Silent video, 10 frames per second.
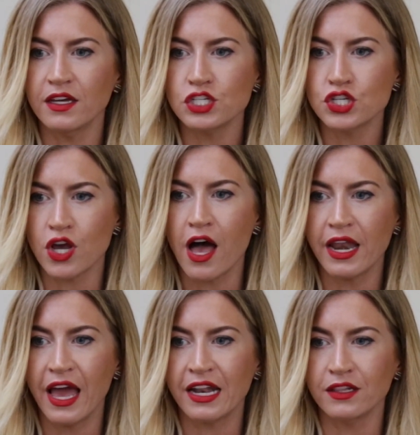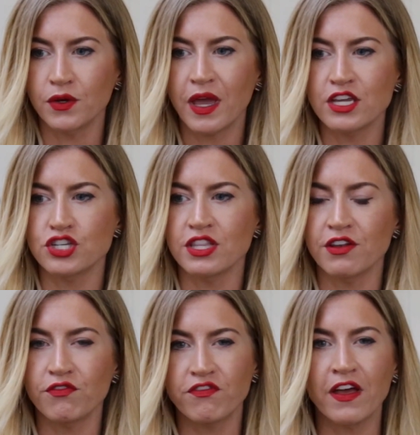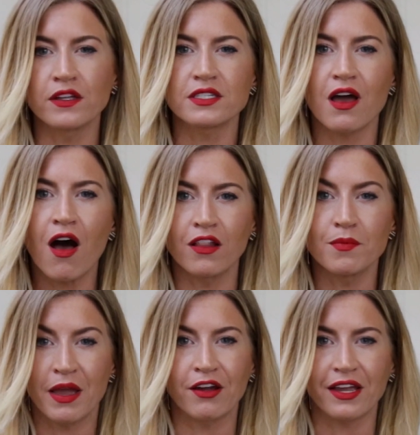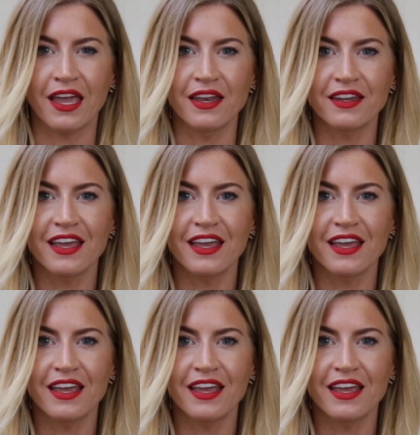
shot at a location that felt all-American.